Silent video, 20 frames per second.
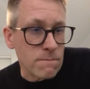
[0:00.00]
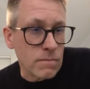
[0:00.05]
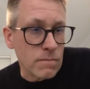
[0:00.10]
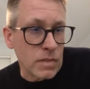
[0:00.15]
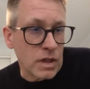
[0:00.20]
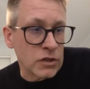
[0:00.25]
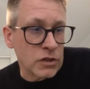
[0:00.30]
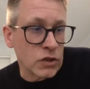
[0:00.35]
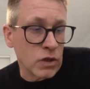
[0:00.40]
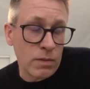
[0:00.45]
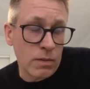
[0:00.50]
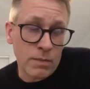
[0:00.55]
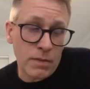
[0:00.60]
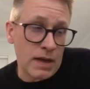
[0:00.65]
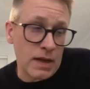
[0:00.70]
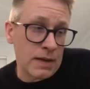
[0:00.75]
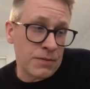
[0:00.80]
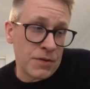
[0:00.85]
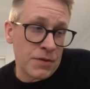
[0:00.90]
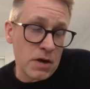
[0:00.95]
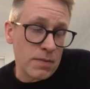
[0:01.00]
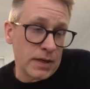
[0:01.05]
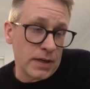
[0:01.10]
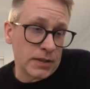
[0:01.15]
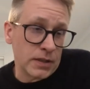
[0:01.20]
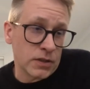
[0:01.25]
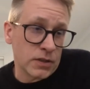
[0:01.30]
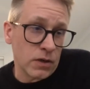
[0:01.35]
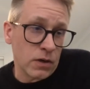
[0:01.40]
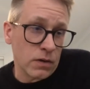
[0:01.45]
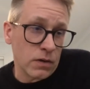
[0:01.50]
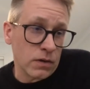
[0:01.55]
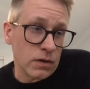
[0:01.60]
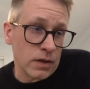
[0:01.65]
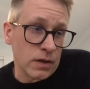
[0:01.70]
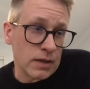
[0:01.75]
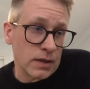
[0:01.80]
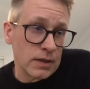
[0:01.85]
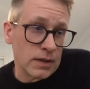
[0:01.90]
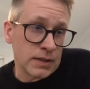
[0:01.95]
So Ethereum has a
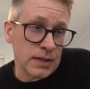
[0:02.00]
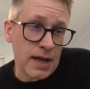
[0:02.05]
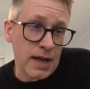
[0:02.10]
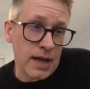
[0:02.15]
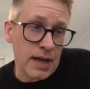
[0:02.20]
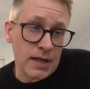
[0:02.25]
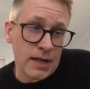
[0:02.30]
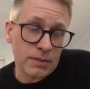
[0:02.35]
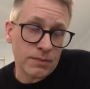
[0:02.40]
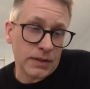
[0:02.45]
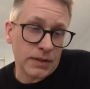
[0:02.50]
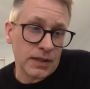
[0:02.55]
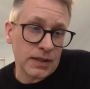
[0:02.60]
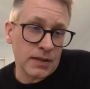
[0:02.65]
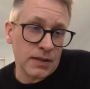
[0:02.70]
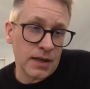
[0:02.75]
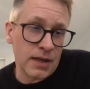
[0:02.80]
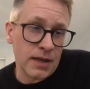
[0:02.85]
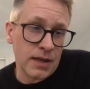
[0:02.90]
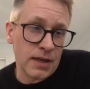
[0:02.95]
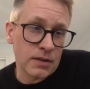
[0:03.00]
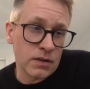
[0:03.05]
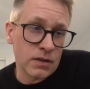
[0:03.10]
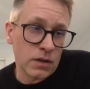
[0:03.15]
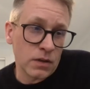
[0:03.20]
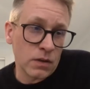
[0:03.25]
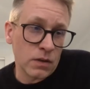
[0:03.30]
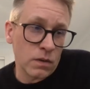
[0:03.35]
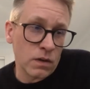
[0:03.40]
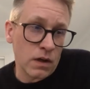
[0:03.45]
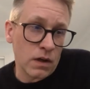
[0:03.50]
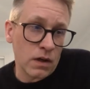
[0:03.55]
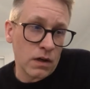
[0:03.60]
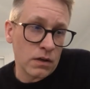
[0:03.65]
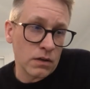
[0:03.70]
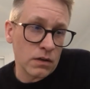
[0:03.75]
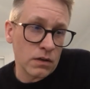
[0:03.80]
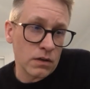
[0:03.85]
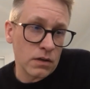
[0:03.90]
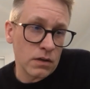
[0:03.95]
strong stance, but they need to
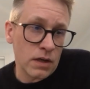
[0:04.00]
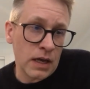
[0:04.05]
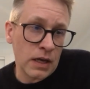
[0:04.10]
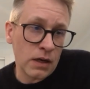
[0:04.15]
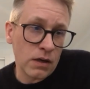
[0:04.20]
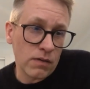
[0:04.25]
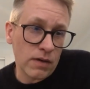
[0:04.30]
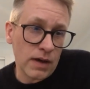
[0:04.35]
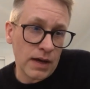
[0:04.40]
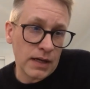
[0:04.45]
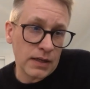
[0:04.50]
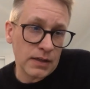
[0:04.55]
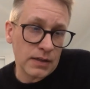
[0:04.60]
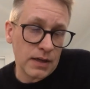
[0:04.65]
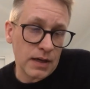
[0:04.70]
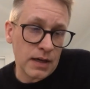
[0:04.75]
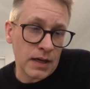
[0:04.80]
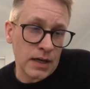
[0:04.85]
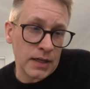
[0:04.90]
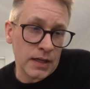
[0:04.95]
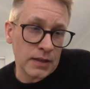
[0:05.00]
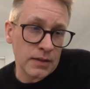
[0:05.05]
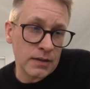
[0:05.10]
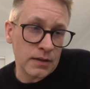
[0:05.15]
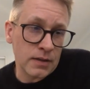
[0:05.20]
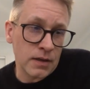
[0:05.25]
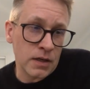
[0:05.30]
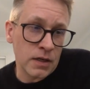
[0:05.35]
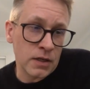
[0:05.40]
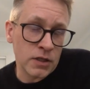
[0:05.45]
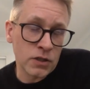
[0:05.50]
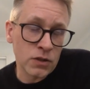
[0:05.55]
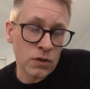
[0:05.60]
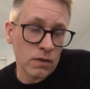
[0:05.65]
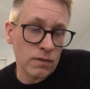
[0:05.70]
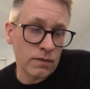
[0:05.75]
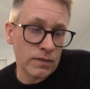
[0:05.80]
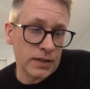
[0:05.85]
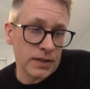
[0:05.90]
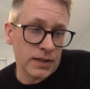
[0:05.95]
innovate and
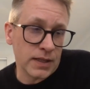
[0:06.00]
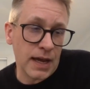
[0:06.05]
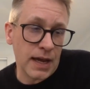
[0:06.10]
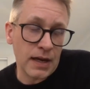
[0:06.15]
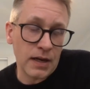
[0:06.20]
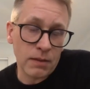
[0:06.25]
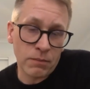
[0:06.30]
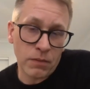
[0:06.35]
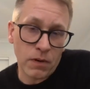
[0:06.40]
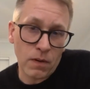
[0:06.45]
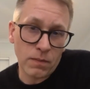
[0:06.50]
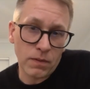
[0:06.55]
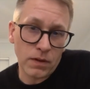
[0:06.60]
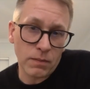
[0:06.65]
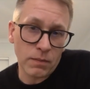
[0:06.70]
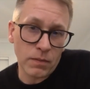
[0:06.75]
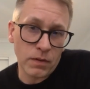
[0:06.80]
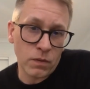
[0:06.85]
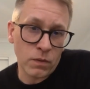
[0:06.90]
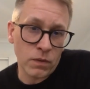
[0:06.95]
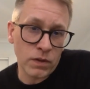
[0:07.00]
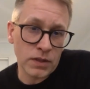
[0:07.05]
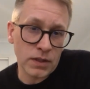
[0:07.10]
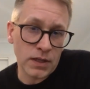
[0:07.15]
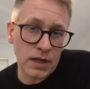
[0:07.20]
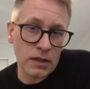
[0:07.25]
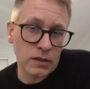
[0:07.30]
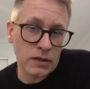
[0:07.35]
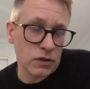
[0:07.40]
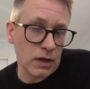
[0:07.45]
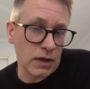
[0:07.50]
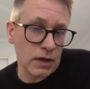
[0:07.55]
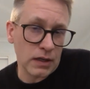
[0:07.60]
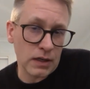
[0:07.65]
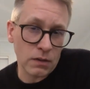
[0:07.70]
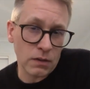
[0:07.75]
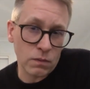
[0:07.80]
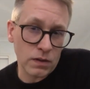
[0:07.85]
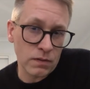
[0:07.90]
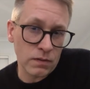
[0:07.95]
solve the scaling problem, which they are
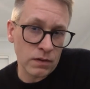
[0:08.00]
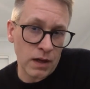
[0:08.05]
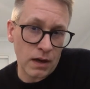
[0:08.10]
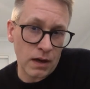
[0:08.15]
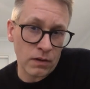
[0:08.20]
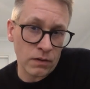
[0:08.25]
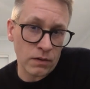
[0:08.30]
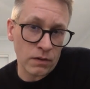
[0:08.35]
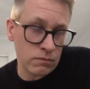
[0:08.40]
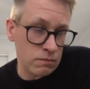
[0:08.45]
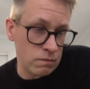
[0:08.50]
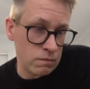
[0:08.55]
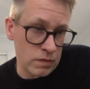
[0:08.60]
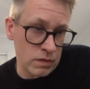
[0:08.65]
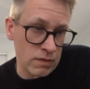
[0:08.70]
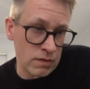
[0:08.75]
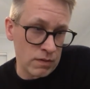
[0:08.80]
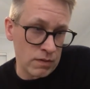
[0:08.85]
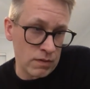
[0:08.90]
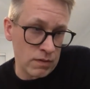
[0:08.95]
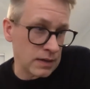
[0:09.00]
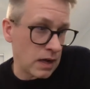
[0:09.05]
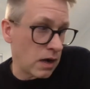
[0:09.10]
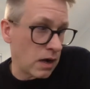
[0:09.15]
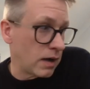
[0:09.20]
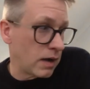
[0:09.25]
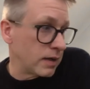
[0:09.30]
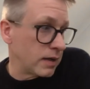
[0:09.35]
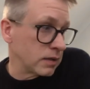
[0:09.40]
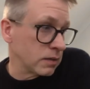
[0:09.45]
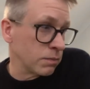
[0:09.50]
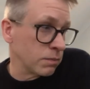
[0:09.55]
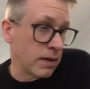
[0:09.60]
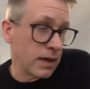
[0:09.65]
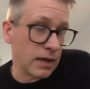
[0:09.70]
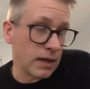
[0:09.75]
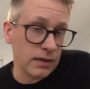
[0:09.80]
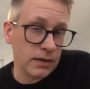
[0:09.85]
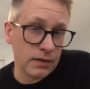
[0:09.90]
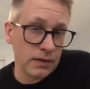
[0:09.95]
struggling with now. Right now, I just
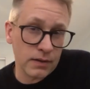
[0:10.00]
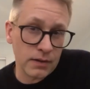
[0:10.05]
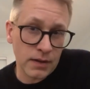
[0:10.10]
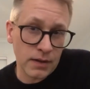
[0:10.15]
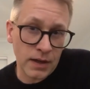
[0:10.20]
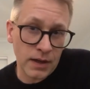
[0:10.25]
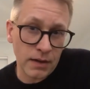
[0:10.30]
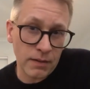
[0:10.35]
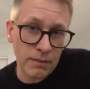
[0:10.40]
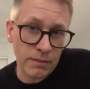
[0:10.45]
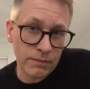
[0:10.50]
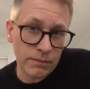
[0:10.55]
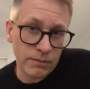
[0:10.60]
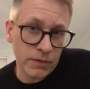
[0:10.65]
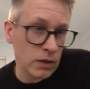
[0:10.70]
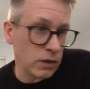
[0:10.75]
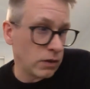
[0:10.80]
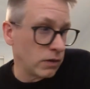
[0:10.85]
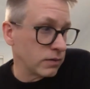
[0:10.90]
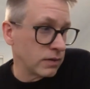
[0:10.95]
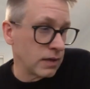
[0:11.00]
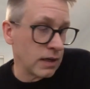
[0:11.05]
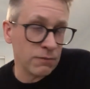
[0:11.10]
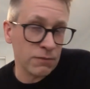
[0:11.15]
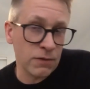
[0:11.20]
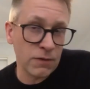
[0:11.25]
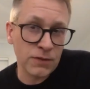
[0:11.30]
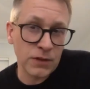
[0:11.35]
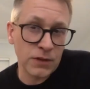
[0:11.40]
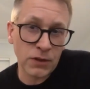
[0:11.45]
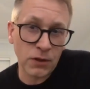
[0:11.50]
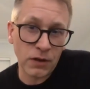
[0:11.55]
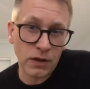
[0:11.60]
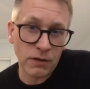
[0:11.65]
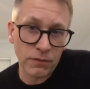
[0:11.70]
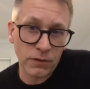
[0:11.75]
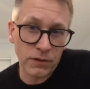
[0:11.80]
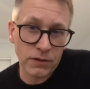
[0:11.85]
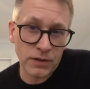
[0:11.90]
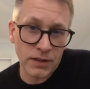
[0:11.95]
paid
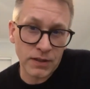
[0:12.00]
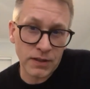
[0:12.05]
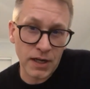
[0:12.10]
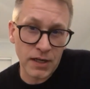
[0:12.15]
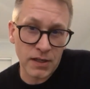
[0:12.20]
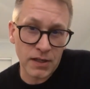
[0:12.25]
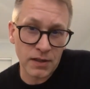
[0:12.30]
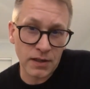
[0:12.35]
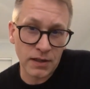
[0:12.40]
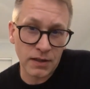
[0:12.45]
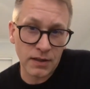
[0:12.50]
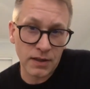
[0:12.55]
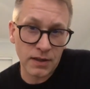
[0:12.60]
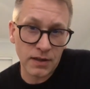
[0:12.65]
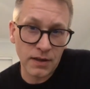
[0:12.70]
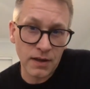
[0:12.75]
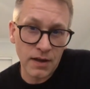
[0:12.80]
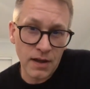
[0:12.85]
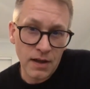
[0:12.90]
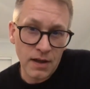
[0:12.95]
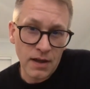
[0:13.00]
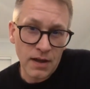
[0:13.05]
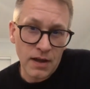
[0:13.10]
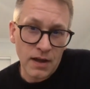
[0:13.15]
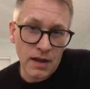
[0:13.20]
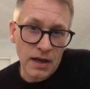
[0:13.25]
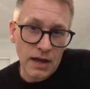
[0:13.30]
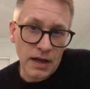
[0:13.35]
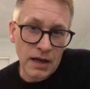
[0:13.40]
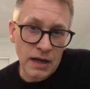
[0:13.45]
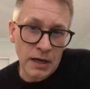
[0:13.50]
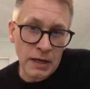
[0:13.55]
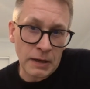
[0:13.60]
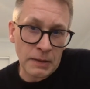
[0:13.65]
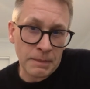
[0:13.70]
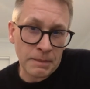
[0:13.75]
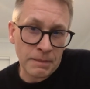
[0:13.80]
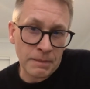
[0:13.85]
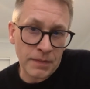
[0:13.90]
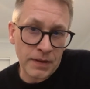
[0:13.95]
$10-15 for a transaction I did,
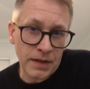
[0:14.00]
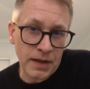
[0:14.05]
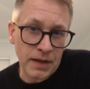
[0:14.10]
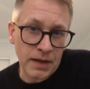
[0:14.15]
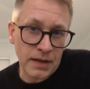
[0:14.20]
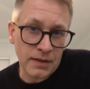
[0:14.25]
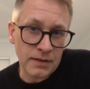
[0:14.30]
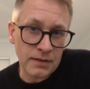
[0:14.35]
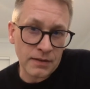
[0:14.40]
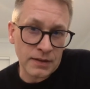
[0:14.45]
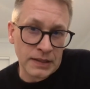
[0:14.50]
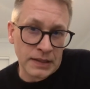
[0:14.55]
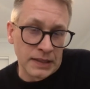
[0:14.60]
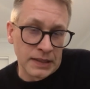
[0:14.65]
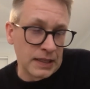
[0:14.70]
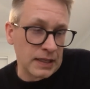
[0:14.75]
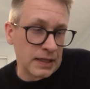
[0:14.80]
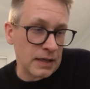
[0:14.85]
and